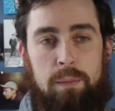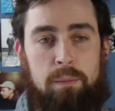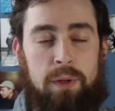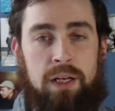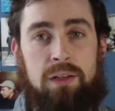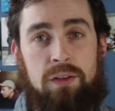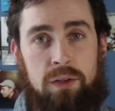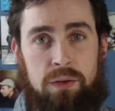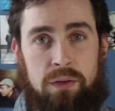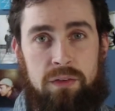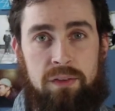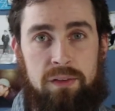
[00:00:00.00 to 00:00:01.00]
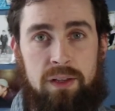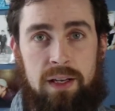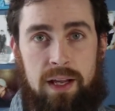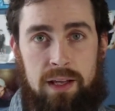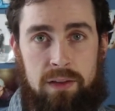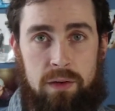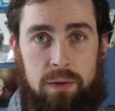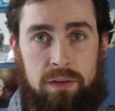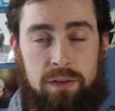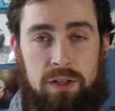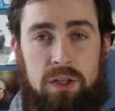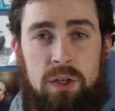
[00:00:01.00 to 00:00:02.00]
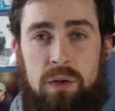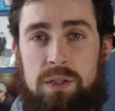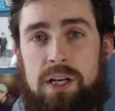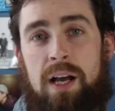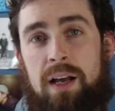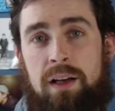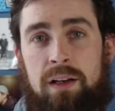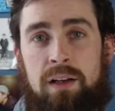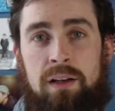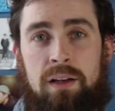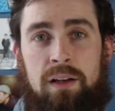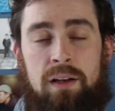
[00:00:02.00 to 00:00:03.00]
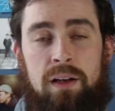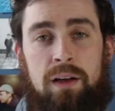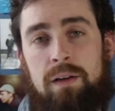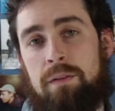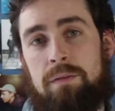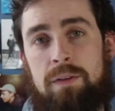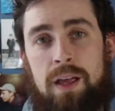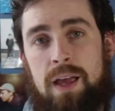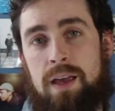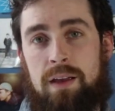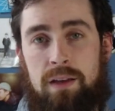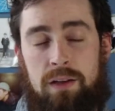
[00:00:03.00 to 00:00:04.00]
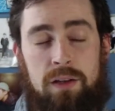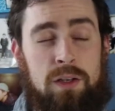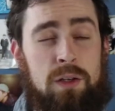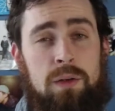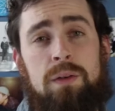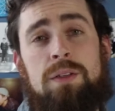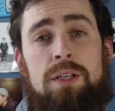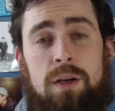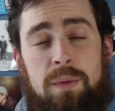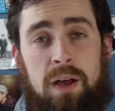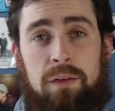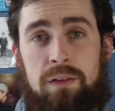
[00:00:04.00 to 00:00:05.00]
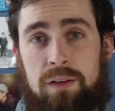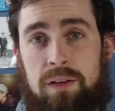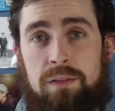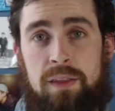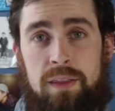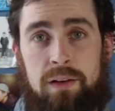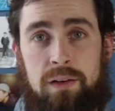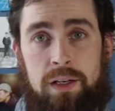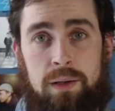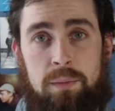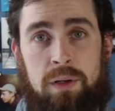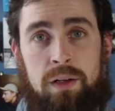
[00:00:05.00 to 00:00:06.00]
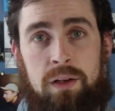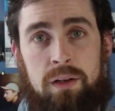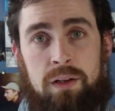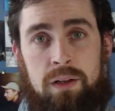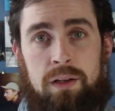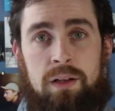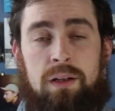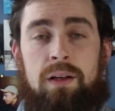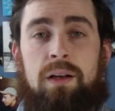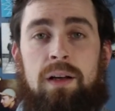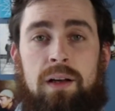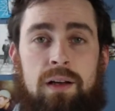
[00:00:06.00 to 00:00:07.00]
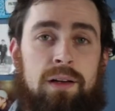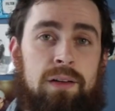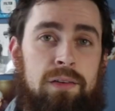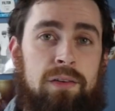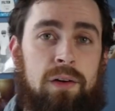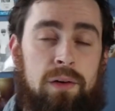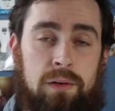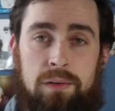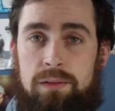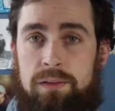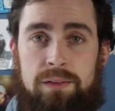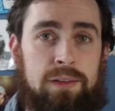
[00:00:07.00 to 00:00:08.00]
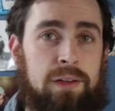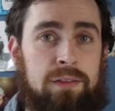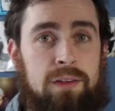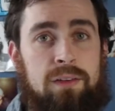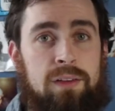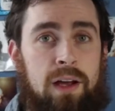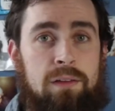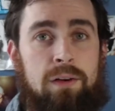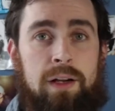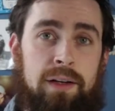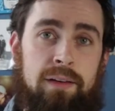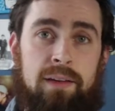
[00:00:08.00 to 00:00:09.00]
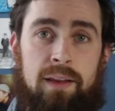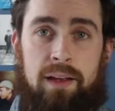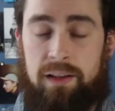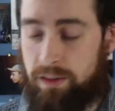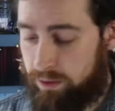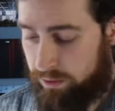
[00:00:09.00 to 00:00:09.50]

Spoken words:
Big news today, there was a huge hack of a huge amount of Ethereum. So let's just dive right into that.